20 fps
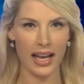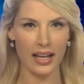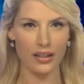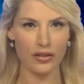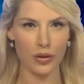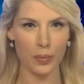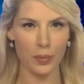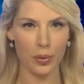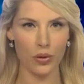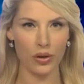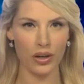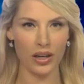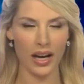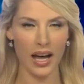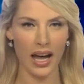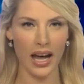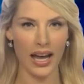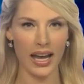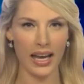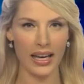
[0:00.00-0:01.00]
has reported
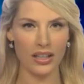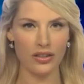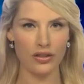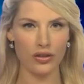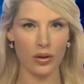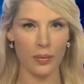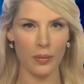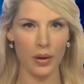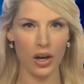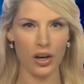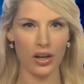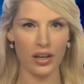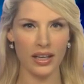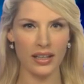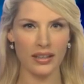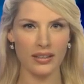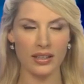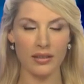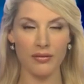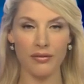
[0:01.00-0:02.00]
higher interim
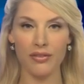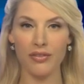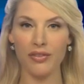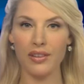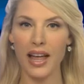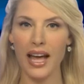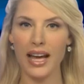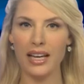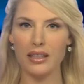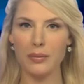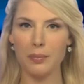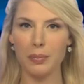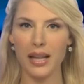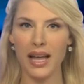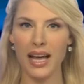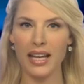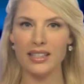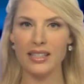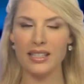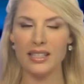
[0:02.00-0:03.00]
earnings and flagged
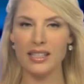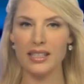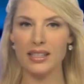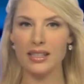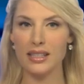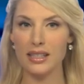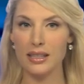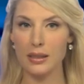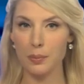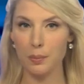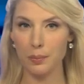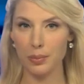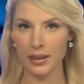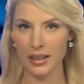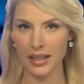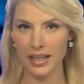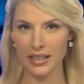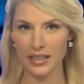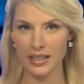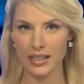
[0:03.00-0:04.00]
plans to
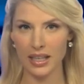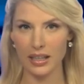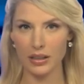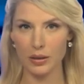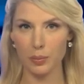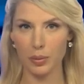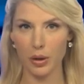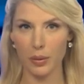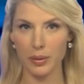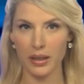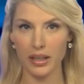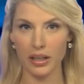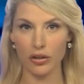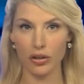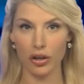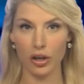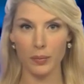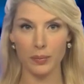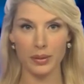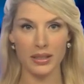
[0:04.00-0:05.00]
split its property
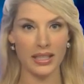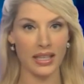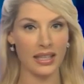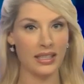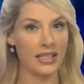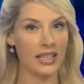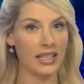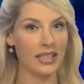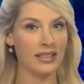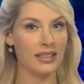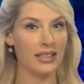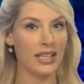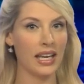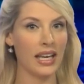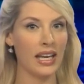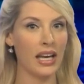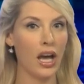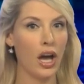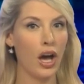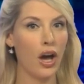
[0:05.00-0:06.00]
group
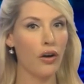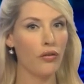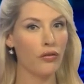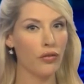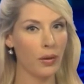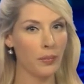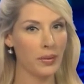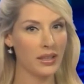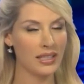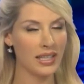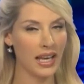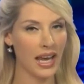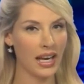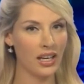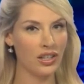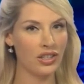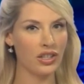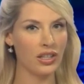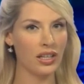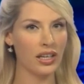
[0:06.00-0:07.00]
DTZ from its
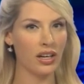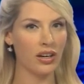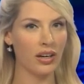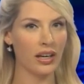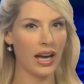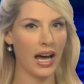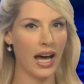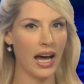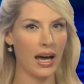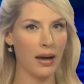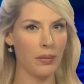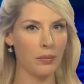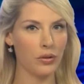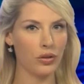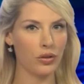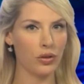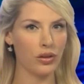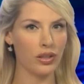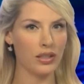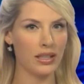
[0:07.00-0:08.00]
engineering arm
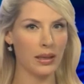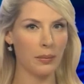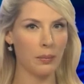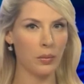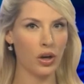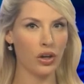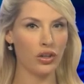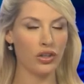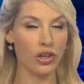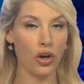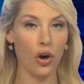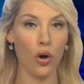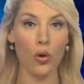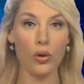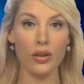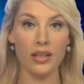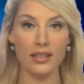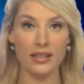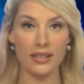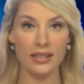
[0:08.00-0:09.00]
through a demerger
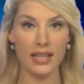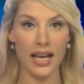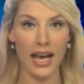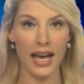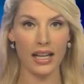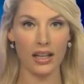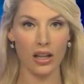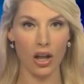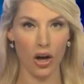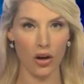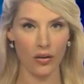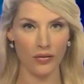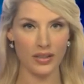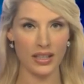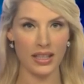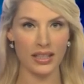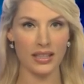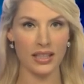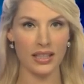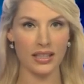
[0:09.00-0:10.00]
or the sale of
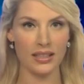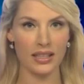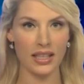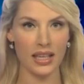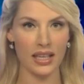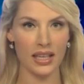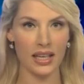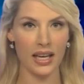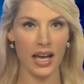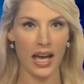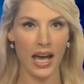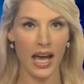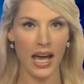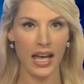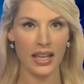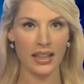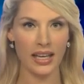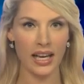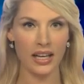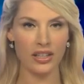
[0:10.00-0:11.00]
DTZ.
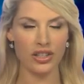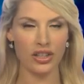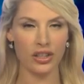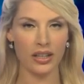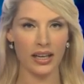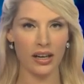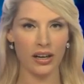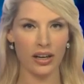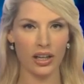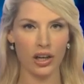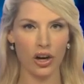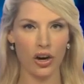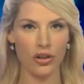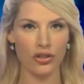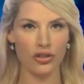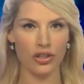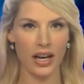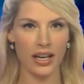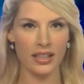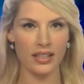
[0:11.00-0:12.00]
The engineering
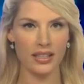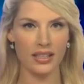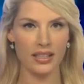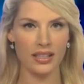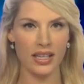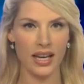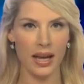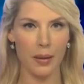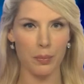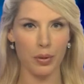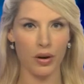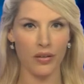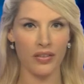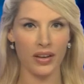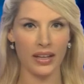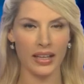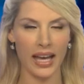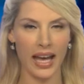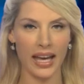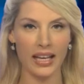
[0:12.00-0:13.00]
contractor's net
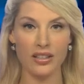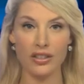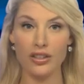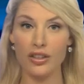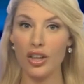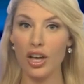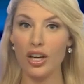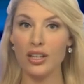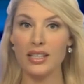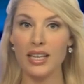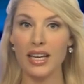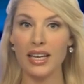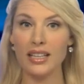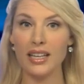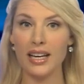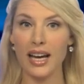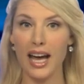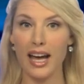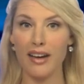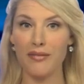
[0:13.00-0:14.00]
profit gained
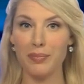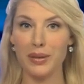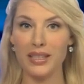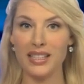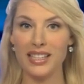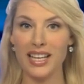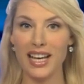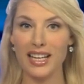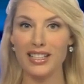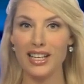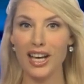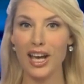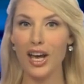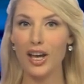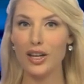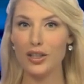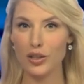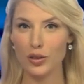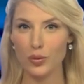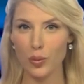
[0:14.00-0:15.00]
13.5%
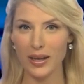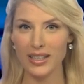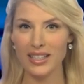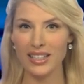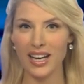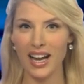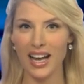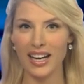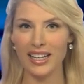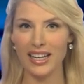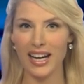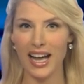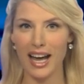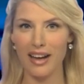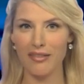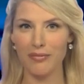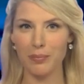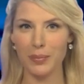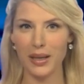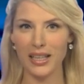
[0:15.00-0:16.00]
to
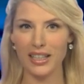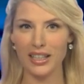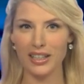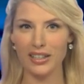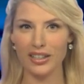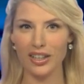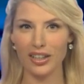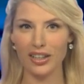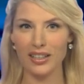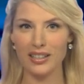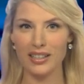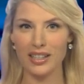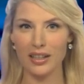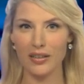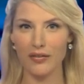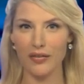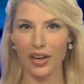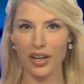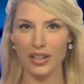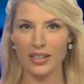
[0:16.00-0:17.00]
$29.5 million in
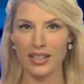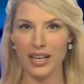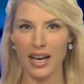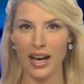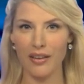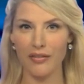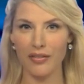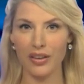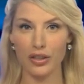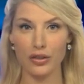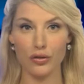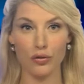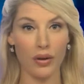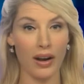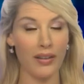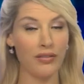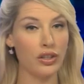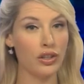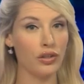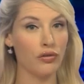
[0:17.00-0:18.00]
the first half as
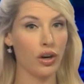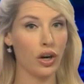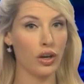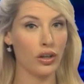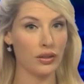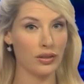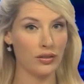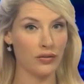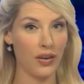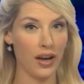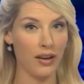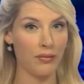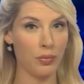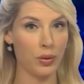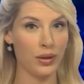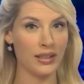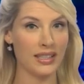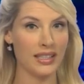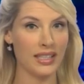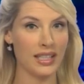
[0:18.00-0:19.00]
revenue rose
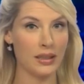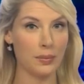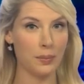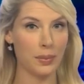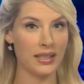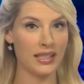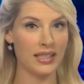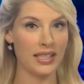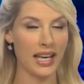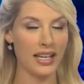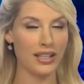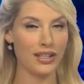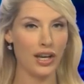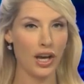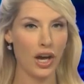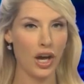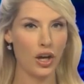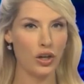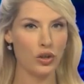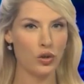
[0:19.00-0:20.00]
5.6%
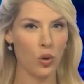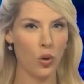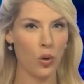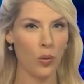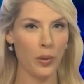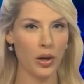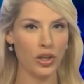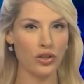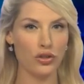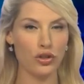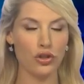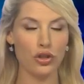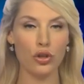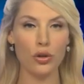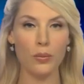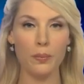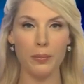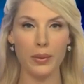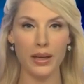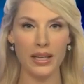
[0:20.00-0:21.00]
to almost
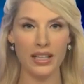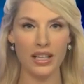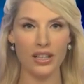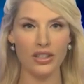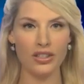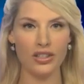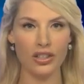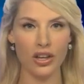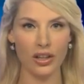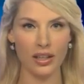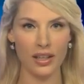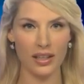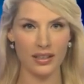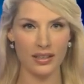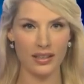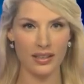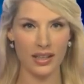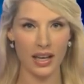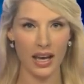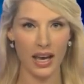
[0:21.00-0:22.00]
$2 billion.
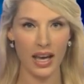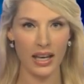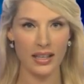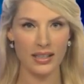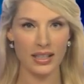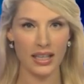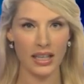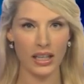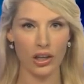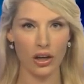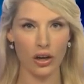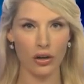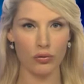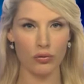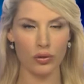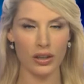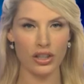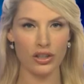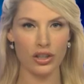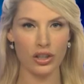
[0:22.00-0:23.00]

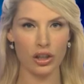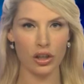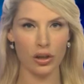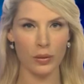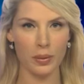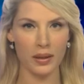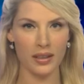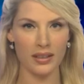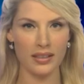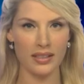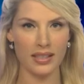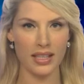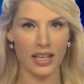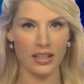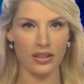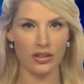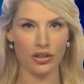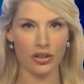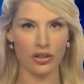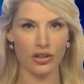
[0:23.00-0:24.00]
CEO Richard Lupin
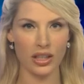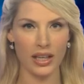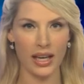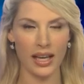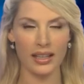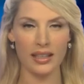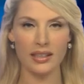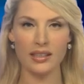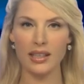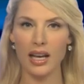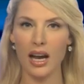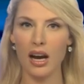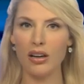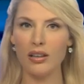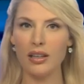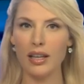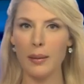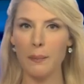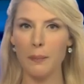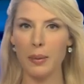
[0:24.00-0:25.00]
says UGL is
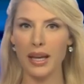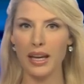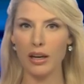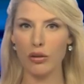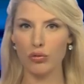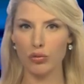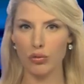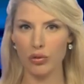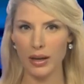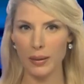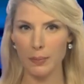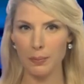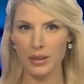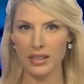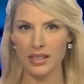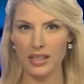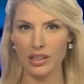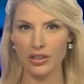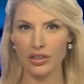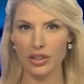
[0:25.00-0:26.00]
currently being
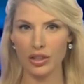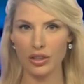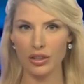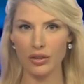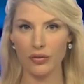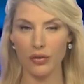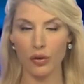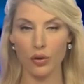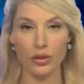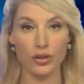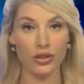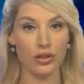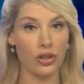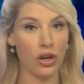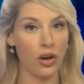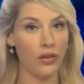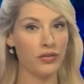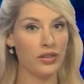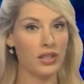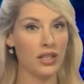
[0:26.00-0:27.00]
repositioned for
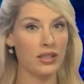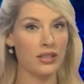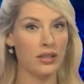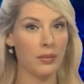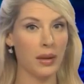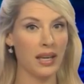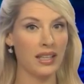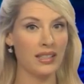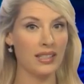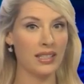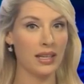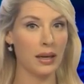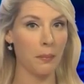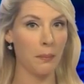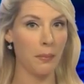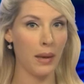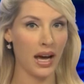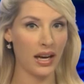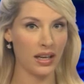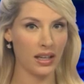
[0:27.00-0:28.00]
softer domestic
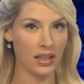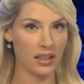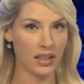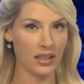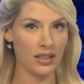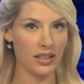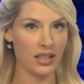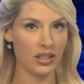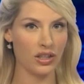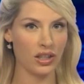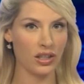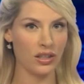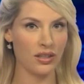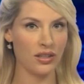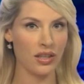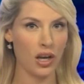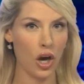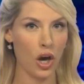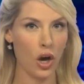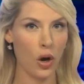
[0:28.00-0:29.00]
market
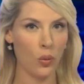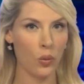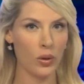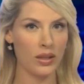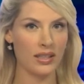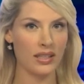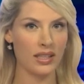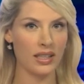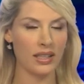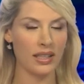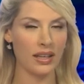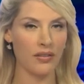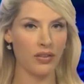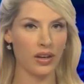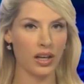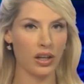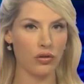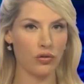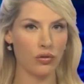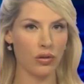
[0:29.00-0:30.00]
conditions with
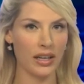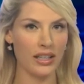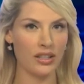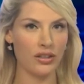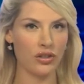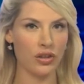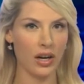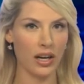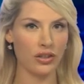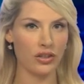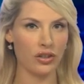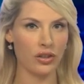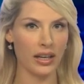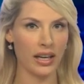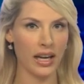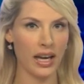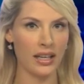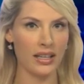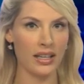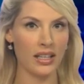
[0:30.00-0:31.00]
significant
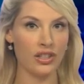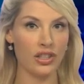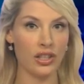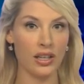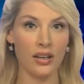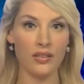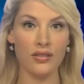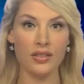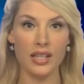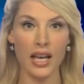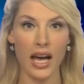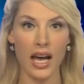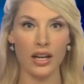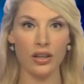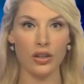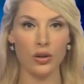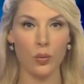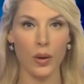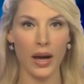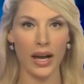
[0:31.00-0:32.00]
restructuring initiatives
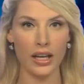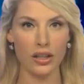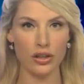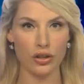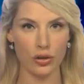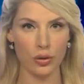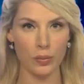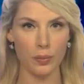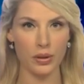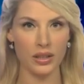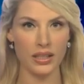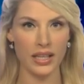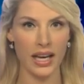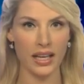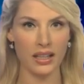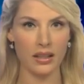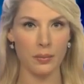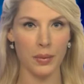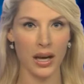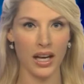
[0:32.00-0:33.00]
underway to
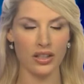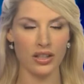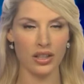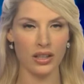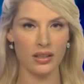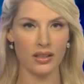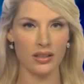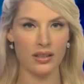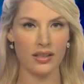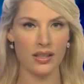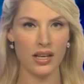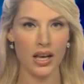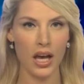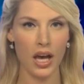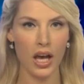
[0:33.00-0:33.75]
protect margins.